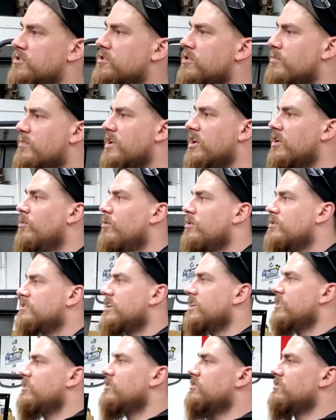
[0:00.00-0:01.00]
are the big ones I
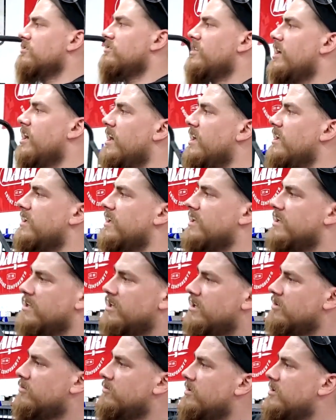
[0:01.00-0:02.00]
use a lot. And then the
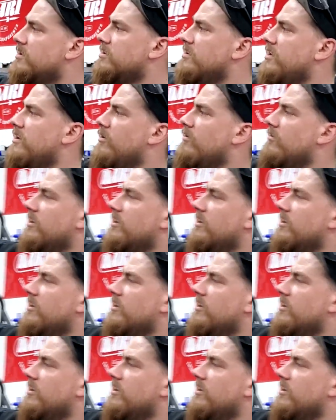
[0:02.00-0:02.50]
other one over